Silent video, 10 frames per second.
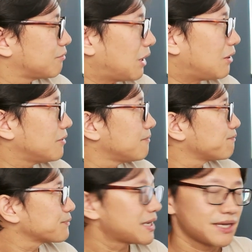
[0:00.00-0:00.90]
well,
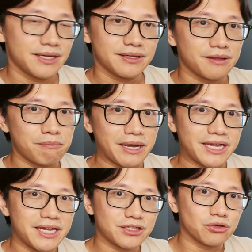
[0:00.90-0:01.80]
my
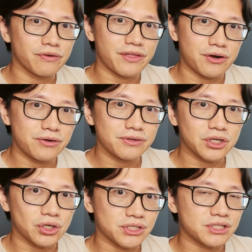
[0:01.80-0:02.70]
kit over there
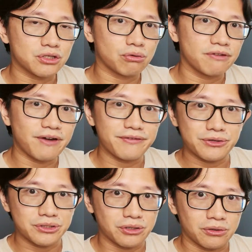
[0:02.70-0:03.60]
costs
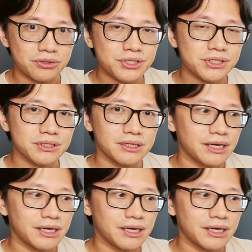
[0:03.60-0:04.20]
$2,500.